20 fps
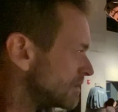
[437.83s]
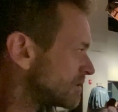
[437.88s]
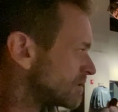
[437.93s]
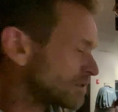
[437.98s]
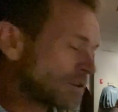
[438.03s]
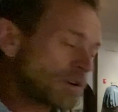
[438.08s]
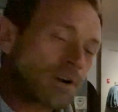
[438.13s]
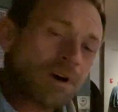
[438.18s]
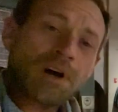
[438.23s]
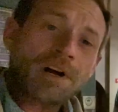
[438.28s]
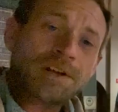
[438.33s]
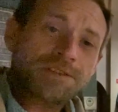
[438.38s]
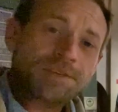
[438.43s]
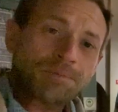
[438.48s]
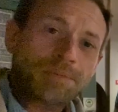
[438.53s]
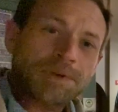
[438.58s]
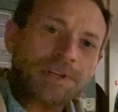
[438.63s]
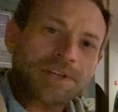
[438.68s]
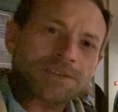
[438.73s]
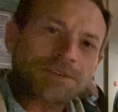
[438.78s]
This is an
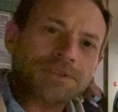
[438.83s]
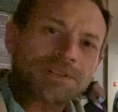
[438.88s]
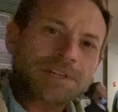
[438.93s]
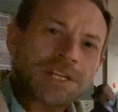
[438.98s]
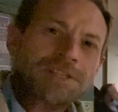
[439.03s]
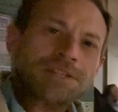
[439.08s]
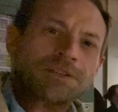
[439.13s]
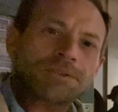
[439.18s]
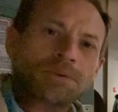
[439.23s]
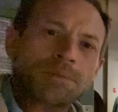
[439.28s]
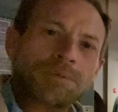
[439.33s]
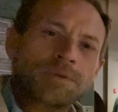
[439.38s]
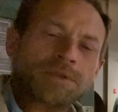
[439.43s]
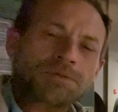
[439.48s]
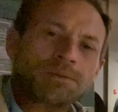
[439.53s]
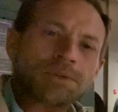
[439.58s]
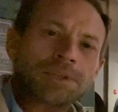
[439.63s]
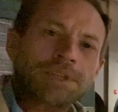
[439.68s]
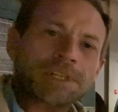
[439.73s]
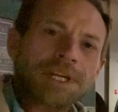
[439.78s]
awesome place. Their tasting room is
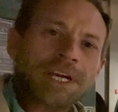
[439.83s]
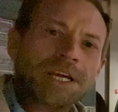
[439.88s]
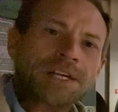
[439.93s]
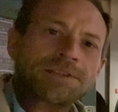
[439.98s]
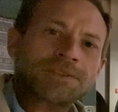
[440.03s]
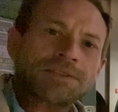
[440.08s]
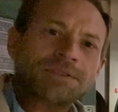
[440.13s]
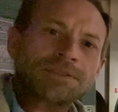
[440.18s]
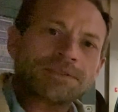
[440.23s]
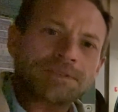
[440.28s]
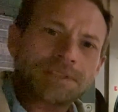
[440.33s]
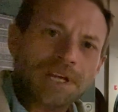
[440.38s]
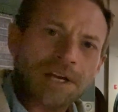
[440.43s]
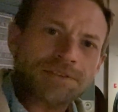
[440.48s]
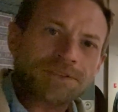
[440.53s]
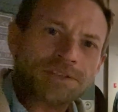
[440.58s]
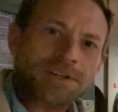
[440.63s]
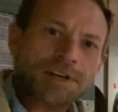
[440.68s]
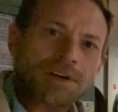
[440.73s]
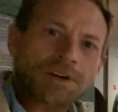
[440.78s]
really nice
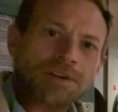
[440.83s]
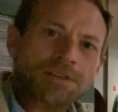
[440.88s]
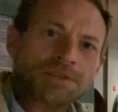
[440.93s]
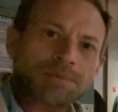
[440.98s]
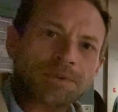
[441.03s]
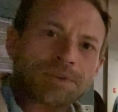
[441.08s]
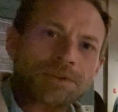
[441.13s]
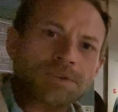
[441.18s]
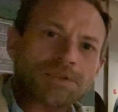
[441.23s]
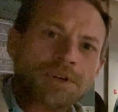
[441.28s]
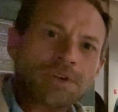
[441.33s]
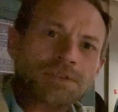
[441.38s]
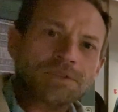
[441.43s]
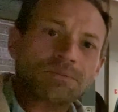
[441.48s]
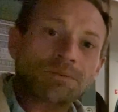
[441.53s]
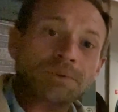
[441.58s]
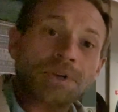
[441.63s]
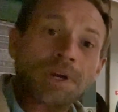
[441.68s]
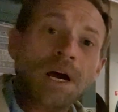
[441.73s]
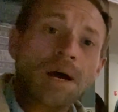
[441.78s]
downstairs, but there's also
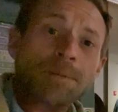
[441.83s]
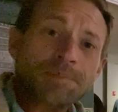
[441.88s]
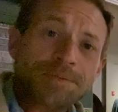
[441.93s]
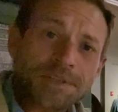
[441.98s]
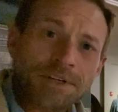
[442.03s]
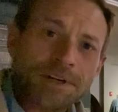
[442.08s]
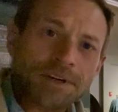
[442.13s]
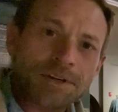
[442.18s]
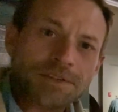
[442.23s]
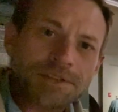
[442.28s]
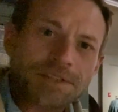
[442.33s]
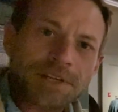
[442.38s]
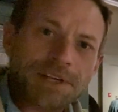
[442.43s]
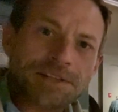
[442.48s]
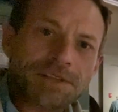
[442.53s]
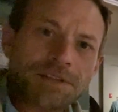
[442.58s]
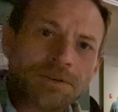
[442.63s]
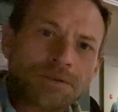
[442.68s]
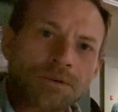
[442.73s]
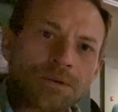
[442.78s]
an upstairs
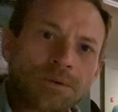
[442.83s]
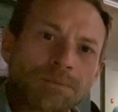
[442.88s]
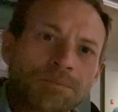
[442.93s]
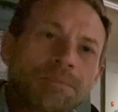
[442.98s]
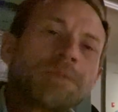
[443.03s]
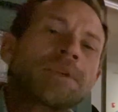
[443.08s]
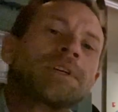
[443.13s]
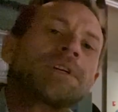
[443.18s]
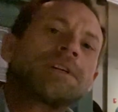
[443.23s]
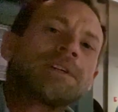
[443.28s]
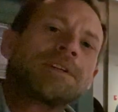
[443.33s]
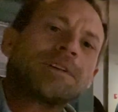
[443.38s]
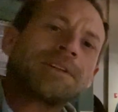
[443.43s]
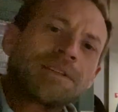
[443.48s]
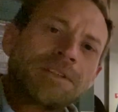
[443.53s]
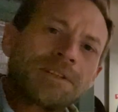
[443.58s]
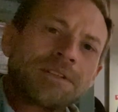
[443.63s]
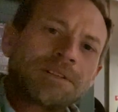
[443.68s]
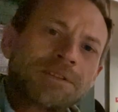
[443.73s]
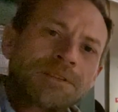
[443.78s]
tasting room.
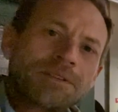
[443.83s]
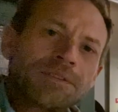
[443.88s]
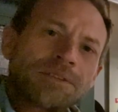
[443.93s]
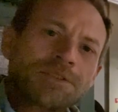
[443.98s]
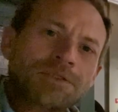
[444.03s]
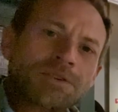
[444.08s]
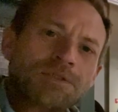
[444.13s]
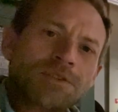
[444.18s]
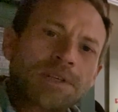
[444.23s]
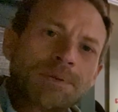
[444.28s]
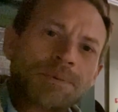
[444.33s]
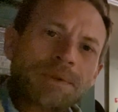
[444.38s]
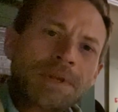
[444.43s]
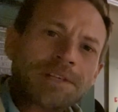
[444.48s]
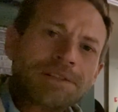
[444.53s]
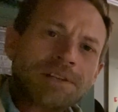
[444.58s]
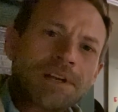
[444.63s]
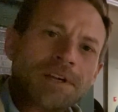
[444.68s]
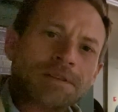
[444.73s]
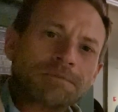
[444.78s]
Let's go see what
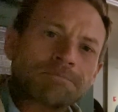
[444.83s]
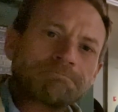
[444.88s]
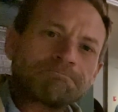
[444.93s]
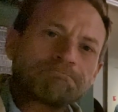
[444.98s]
that's like.